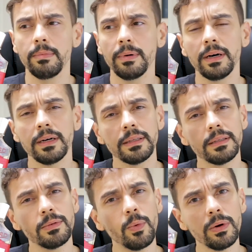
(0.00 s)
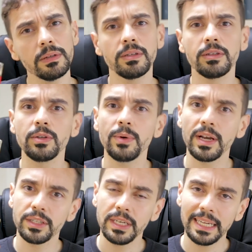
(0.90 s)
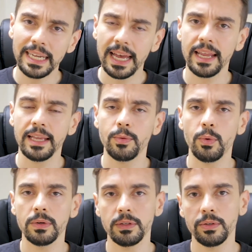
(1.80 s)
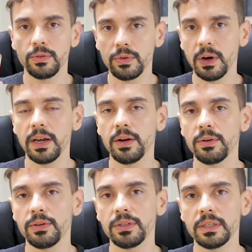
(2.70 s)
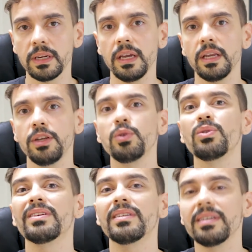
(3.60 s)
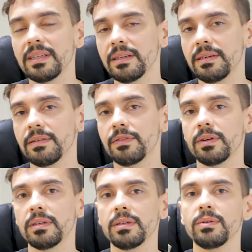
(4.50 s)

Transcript: but once you actually get it, once you try it on your skin, you see the difference.